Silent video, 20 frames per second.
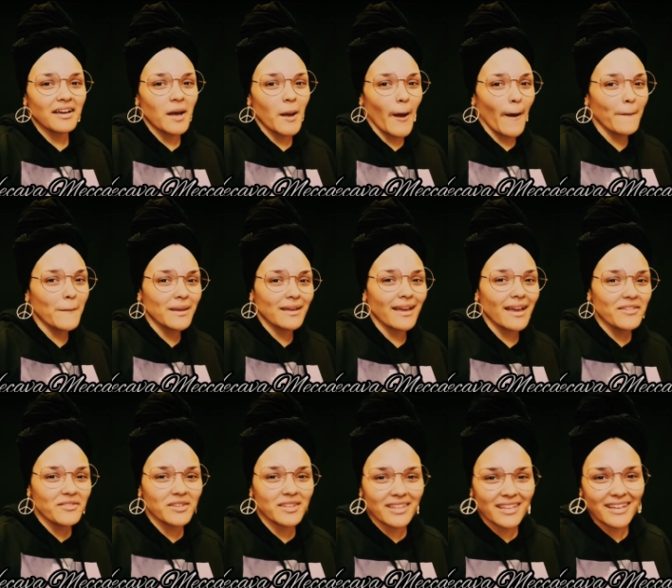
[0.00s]
I mean,
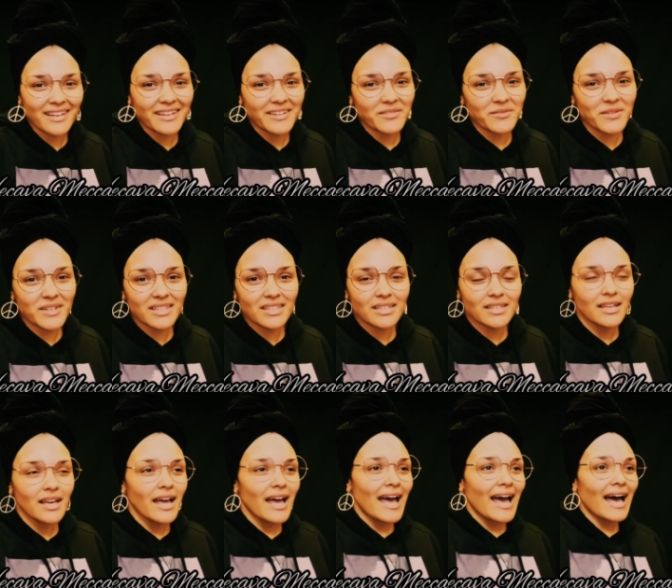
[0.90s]
everything. Really. Top, give
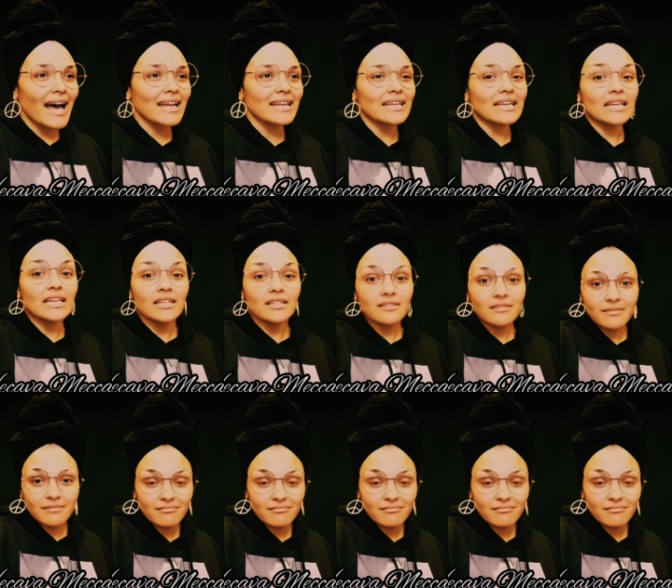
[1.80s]
me all I need is three.